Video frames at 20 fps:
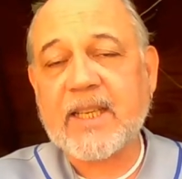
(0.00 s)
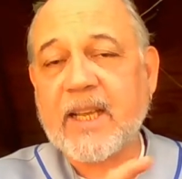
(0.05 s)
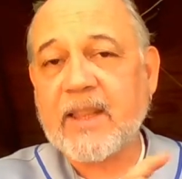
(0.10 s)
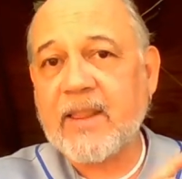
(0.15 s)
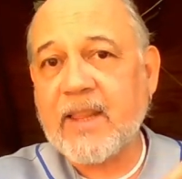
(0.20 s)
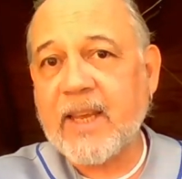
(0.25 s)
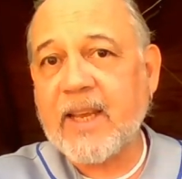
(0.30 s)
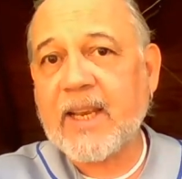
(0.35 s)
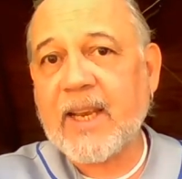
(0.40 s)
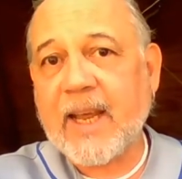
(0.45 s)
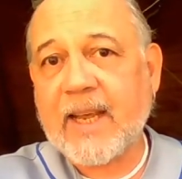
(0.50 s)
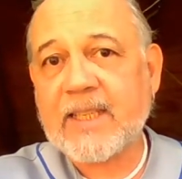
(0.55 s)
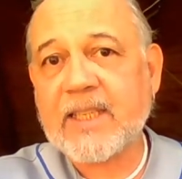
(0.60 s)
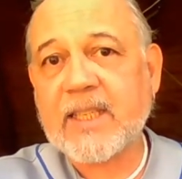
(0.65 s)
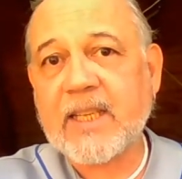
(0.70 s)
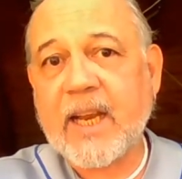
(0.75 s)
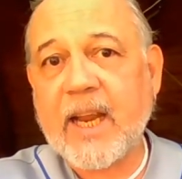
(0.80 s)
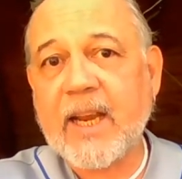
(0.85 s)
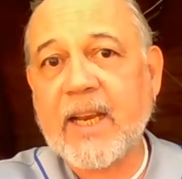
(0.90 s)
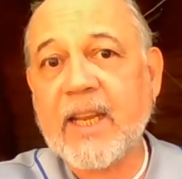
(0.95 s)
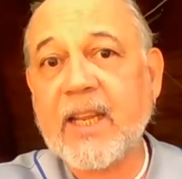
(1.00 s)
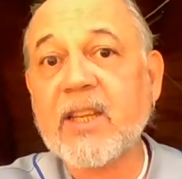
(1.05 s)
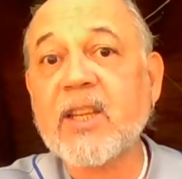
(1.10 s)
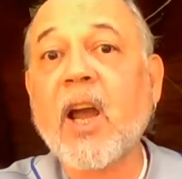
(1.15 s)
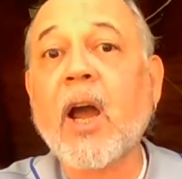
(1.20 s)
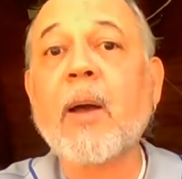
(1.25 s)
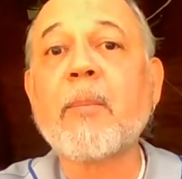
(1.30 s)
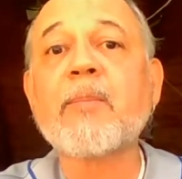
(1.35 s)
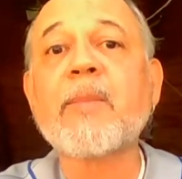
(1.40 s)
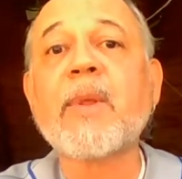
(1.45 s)
I think last night he
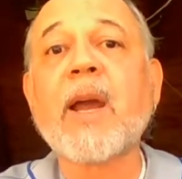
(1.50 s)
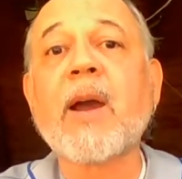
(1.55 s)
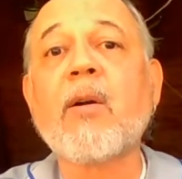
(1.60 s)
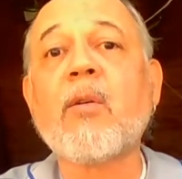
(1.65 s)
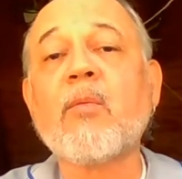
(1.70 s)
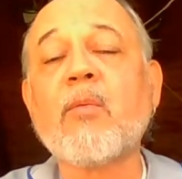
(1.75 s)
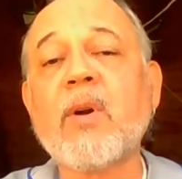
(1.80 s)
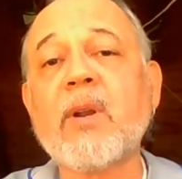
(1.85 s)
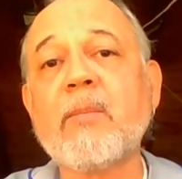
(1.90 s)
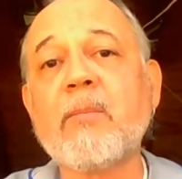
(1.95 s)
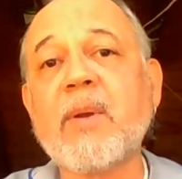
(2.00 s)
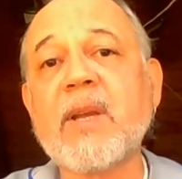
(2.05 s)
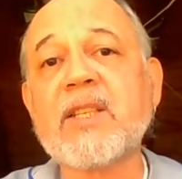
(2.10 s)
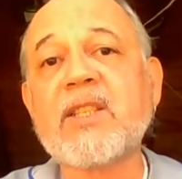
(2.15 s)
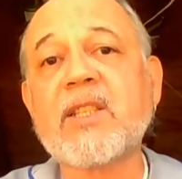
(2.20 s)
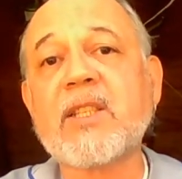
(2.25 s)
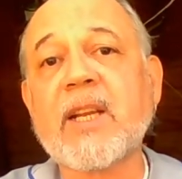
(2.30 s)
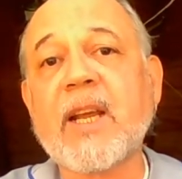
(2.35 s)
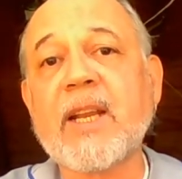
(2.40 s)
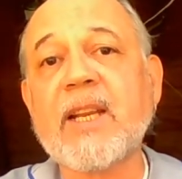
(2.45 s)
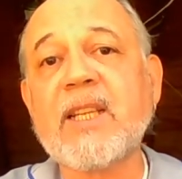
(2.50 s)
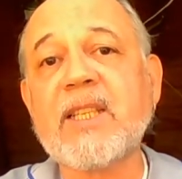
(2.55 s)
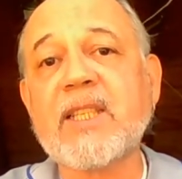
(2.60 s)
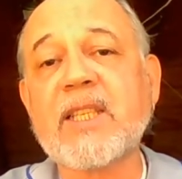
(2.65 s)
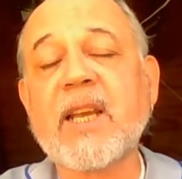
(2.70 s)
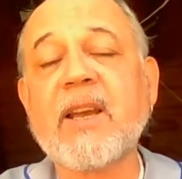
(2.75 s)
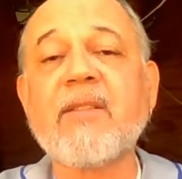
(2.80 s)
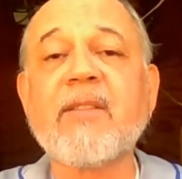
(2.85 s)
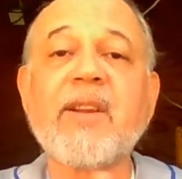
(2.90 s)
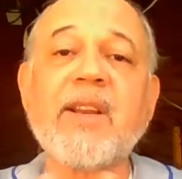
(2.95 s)
topped out one pitch
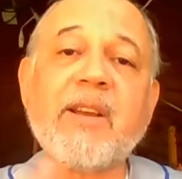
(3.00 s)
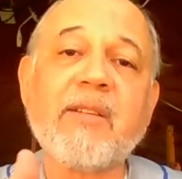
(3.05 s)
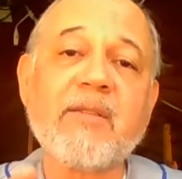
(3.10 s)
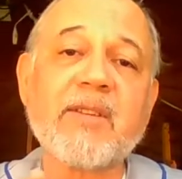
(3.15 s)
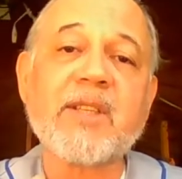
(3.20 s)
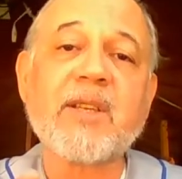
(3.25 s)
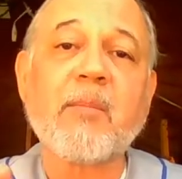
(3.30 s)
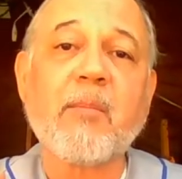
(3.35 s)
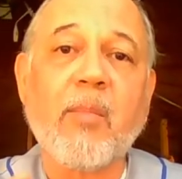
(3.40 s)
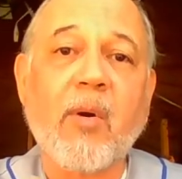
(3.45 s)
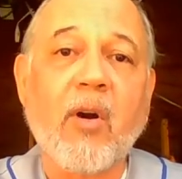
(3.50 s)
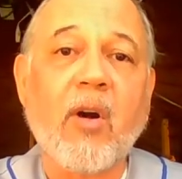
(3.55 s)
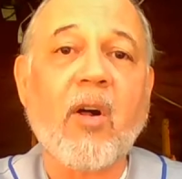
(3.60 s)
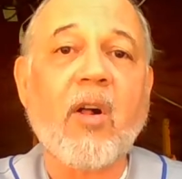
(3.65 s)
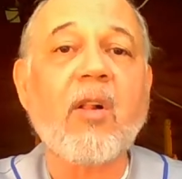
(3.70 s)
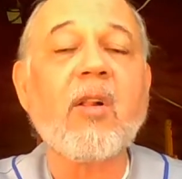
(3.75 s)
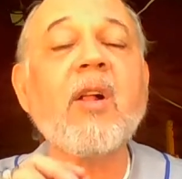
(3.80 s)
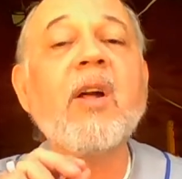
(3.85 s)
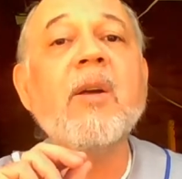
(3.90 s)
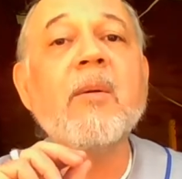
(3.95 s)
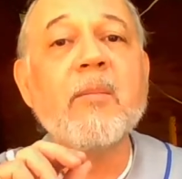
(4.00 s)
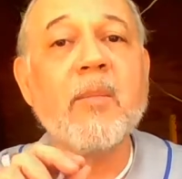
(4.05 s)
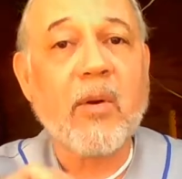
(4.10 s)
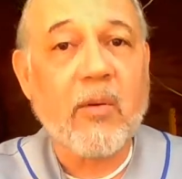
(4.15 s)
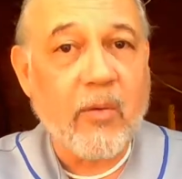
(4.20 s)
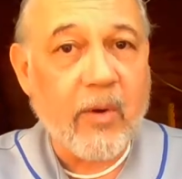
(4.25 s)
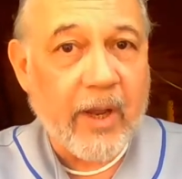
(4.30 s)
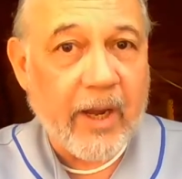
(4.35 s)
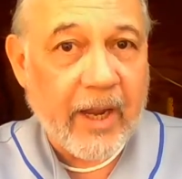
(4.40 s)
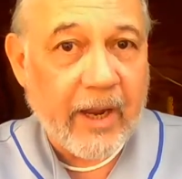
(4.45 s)
97. It was a ball, but
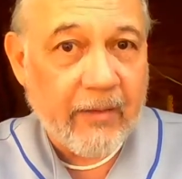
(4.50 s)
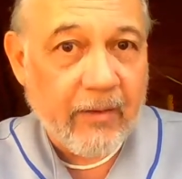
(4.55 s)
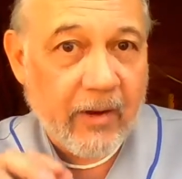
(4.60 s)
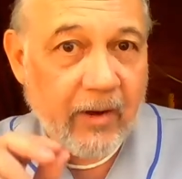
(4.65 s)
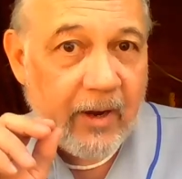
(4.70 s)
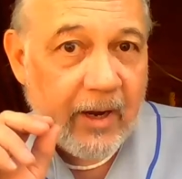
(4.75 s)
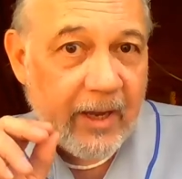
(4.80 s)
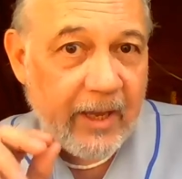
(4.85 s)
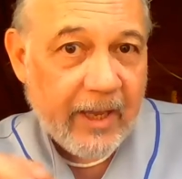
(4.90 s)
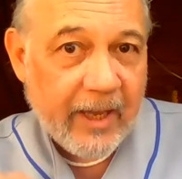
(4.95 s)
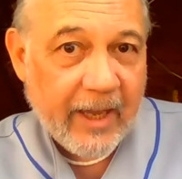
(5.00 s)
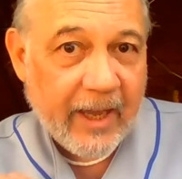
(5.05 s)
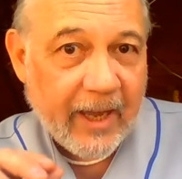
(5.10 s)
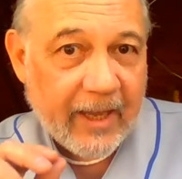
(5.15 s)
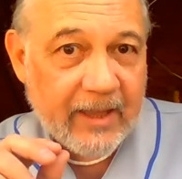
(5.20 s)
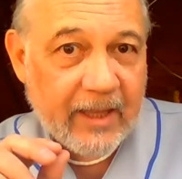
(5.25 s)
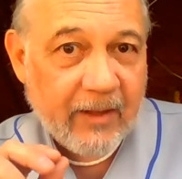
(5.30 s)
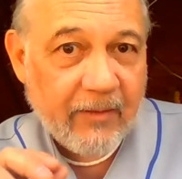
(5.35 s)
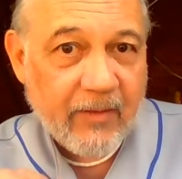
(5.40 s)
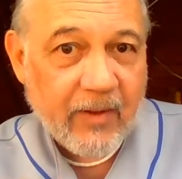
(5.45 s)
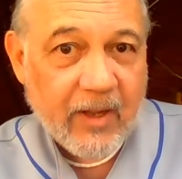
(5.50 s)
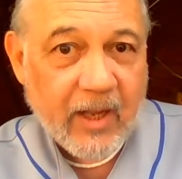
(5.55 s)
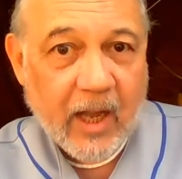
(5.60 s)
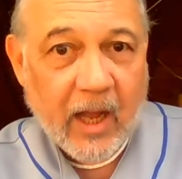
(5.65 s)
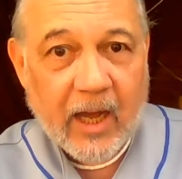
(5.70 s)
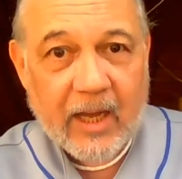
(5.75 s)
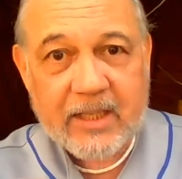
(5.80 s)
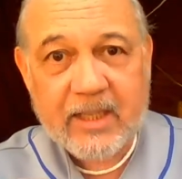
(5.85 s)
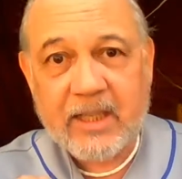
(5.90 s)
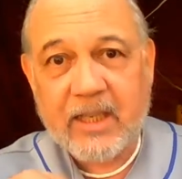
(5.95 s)
whatever. He had the
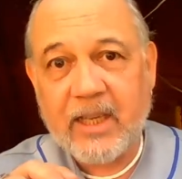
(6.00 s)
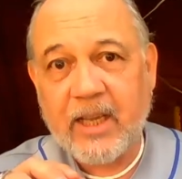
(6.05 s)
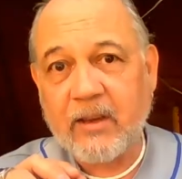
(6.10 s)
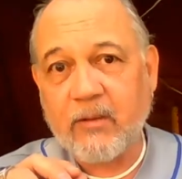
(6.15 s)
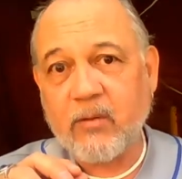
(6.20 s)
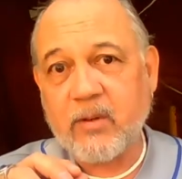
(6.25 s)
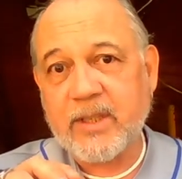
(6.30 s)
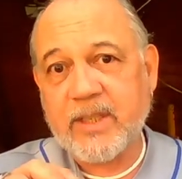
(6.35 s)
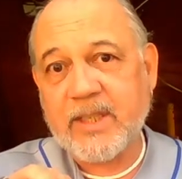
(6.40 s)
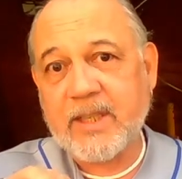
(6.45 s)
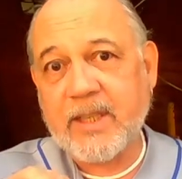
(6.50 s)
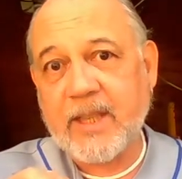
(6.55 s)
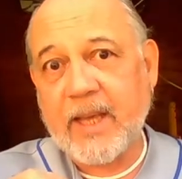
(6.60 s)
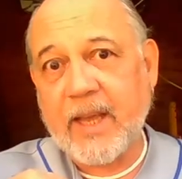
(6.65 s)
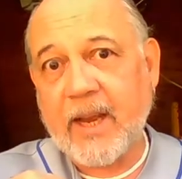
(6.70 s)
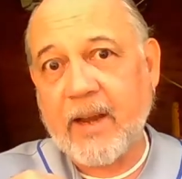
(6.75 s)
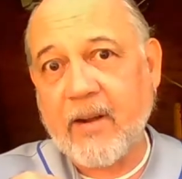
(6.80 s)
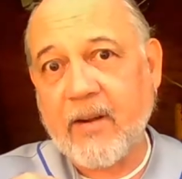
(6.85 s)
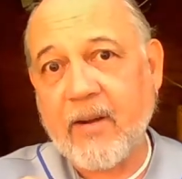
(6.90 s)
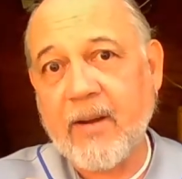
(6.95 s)
velocity. It was there.